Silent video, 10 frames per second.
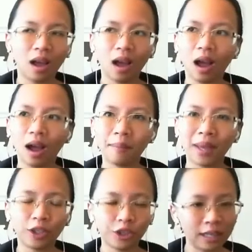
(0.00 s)

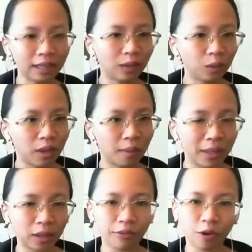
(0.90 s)
and treat it with a
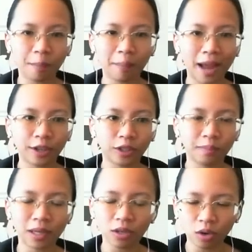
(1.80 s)
bit of compassion,
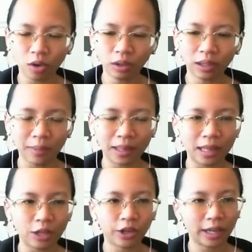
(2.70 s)
because ultimately
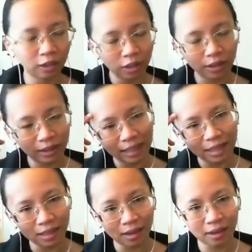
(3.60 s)
your inner critic
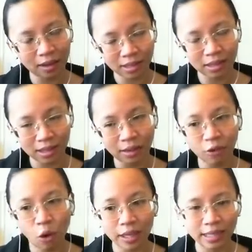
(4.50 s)
is a
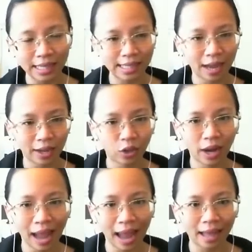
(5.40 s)
voice inside your
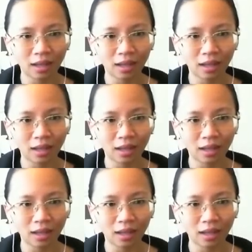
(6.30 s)
head.